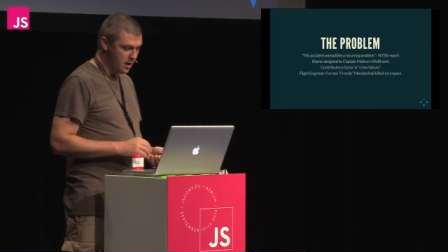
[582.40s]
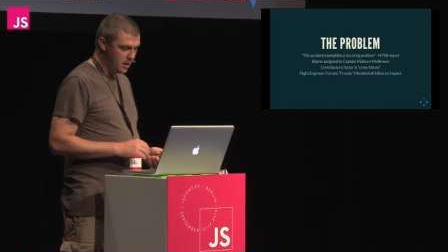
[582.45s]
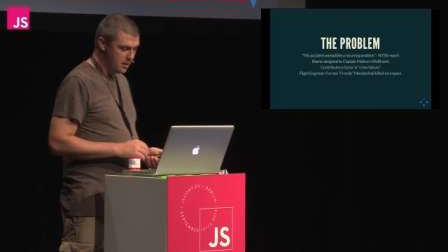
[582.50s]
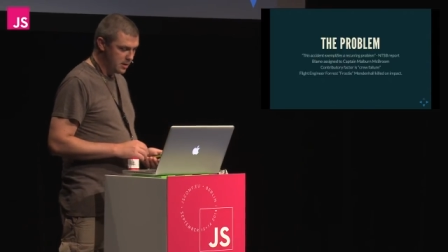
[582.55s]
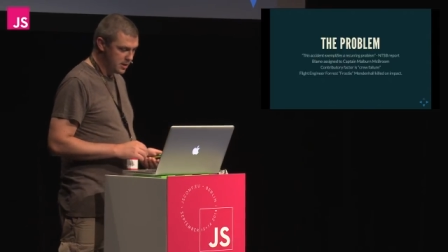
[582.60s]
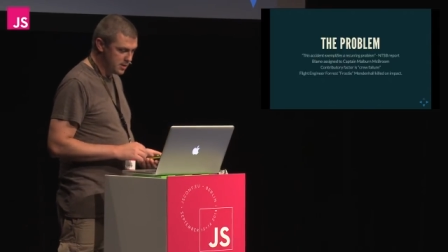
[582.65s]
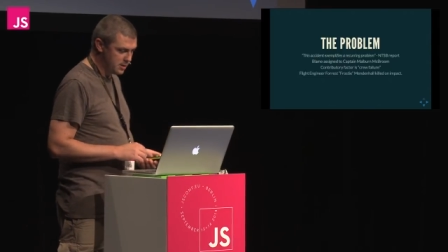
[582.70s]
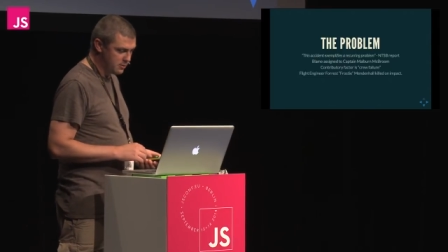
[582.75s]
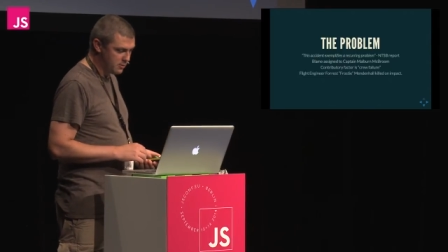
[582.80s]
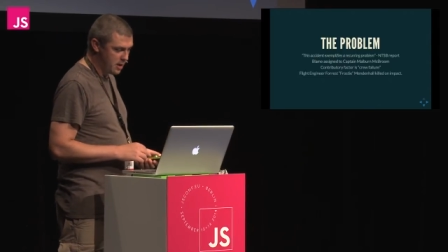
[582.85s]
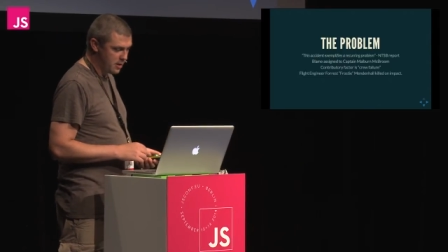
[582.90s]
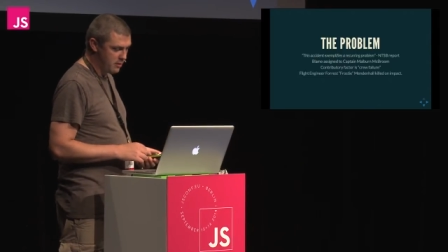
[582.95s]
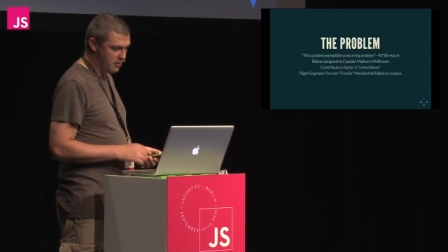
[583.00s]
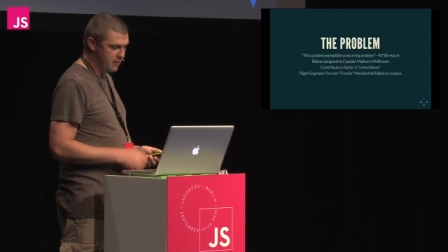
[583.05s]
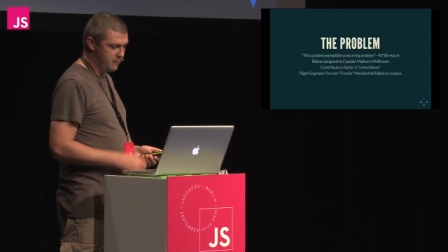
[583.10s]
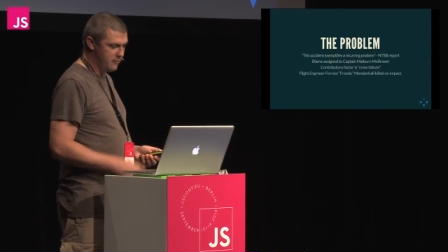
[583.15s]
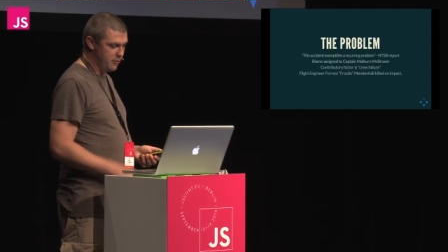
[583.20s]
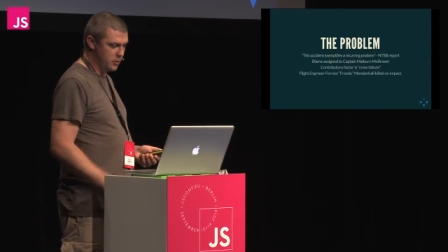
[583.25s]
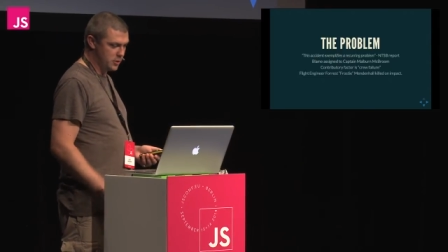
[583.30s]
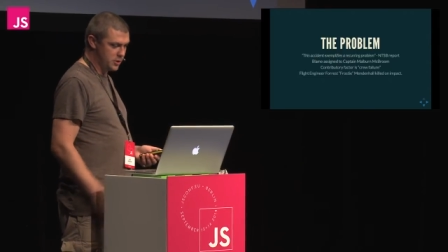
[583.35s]
This is rather
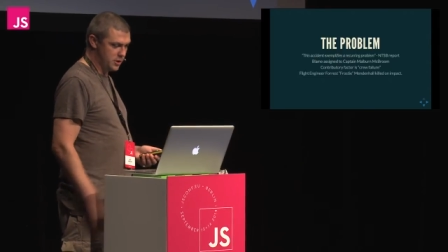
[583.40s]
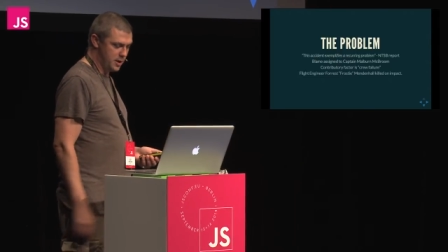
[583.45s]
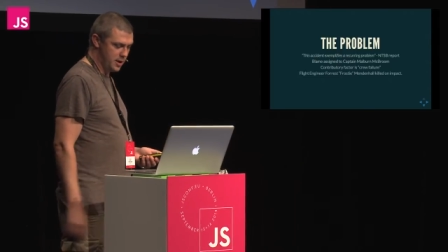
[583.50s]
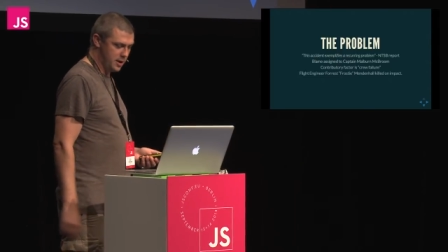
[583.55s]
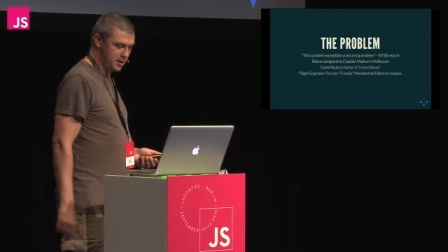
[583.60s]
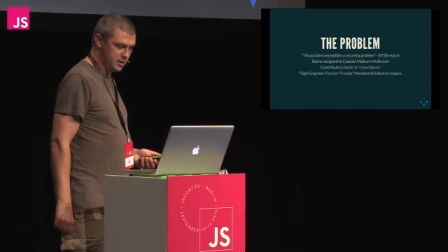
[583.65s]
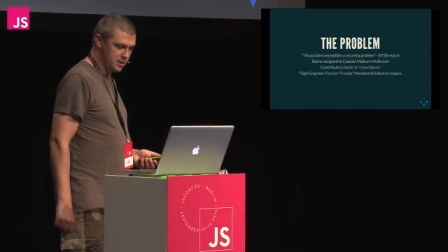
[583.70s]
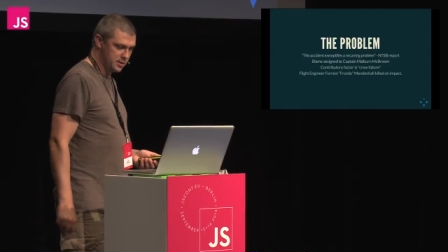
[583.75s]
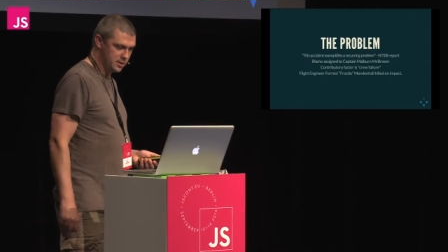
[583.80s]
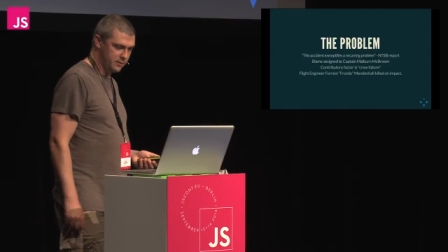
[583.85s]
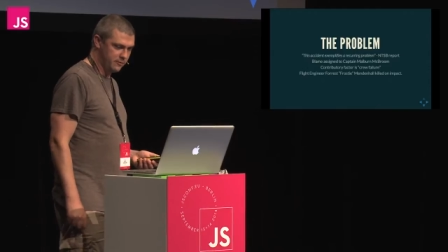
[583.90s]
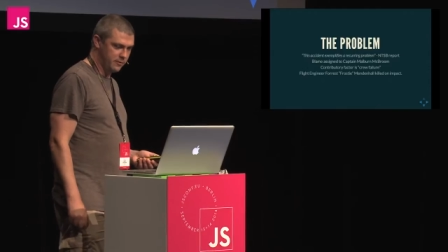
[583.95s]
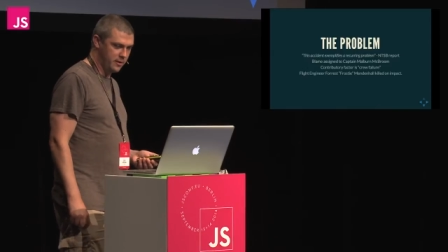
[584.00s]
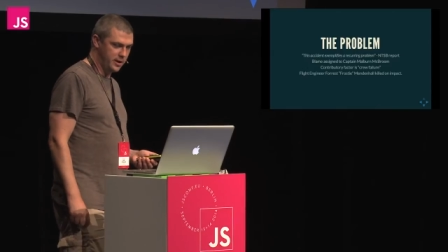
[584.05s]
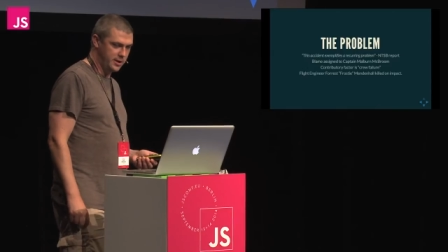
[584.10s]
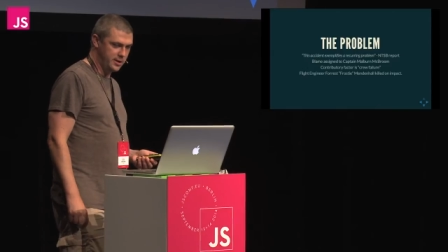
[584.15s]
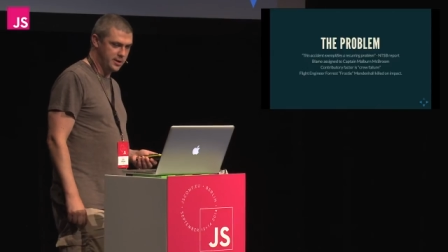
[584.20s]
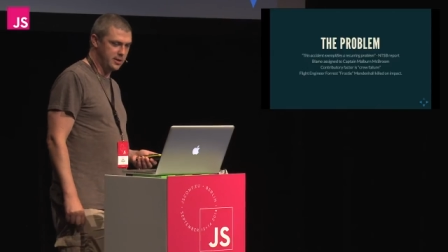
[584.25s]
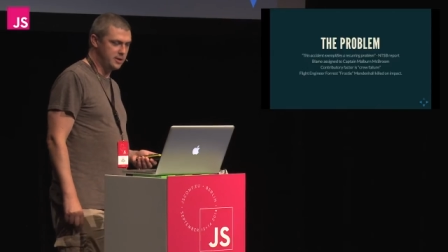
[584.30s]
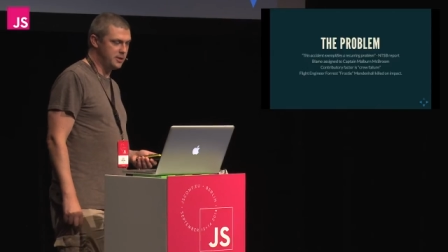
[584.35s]
unfortunate, as the
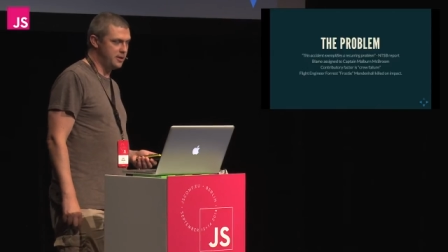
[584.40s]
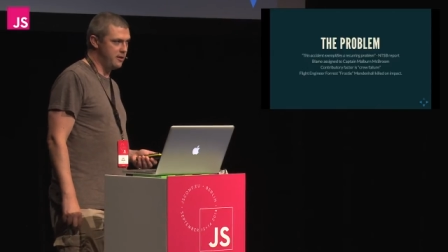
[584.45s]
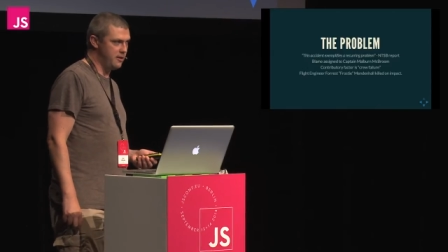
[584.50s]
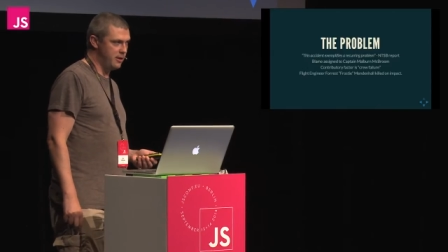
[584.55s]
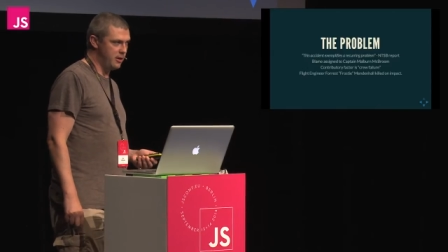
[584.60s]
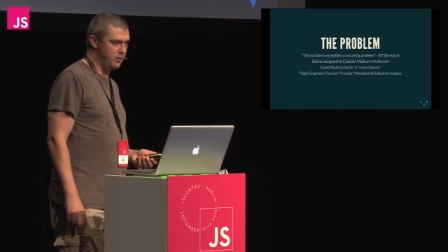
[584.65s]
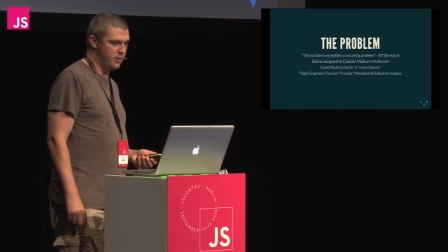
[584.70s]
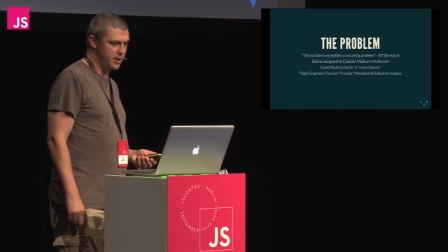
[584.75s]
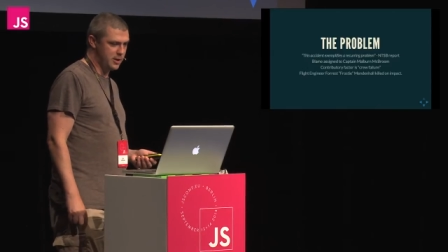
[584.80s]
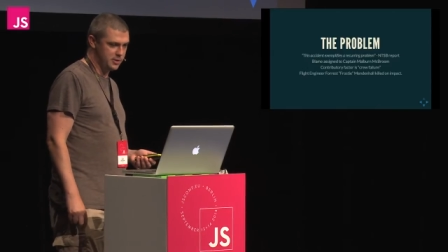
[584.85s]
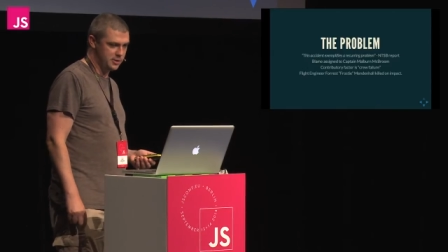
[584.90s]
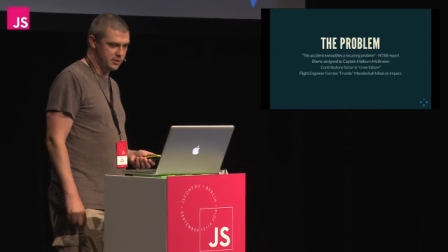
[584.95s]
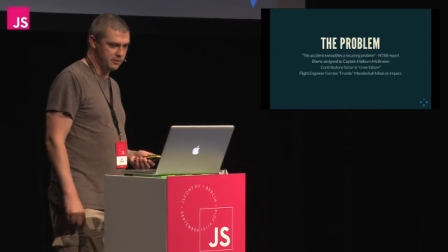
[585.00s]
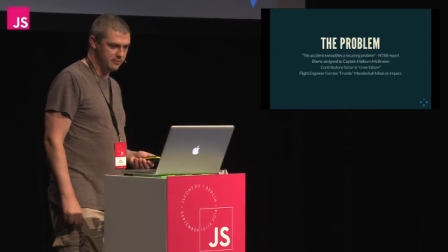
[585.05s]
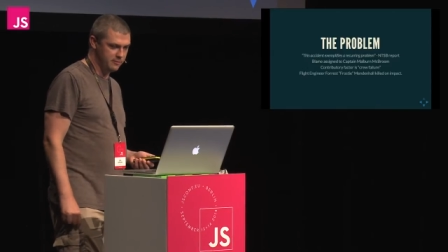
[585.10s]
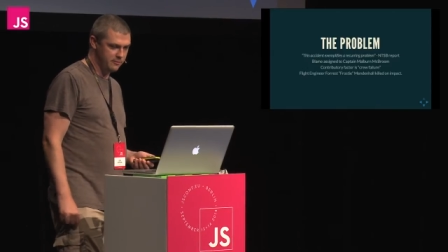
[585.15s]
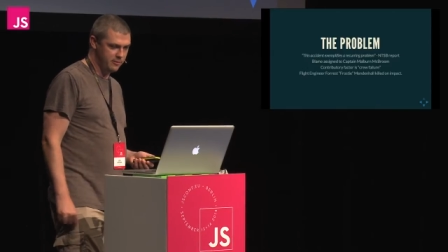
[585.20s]
flight engineer in question,